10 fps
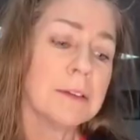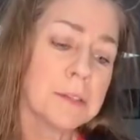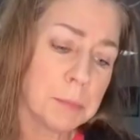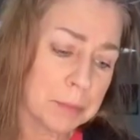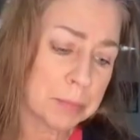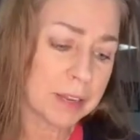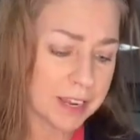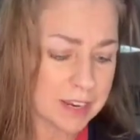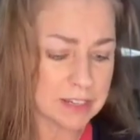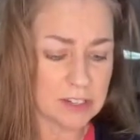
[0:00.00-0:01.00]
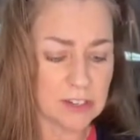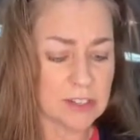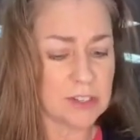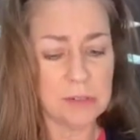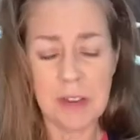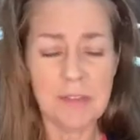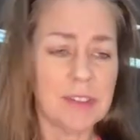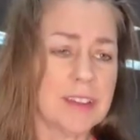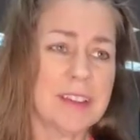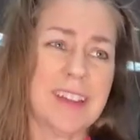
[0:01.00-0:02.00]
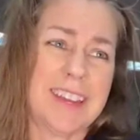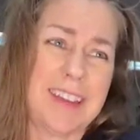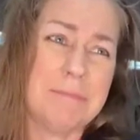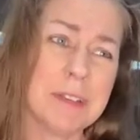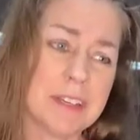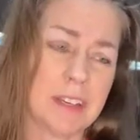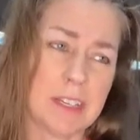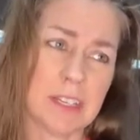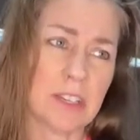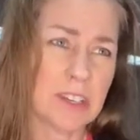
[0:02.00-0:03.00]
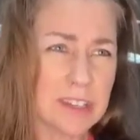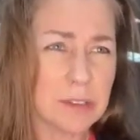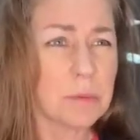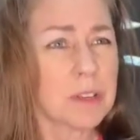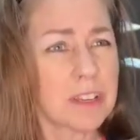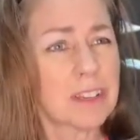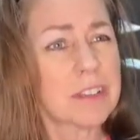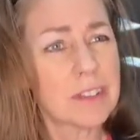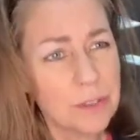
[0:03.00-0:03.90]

that was my plan to just to do everything like Emma does because she's a really good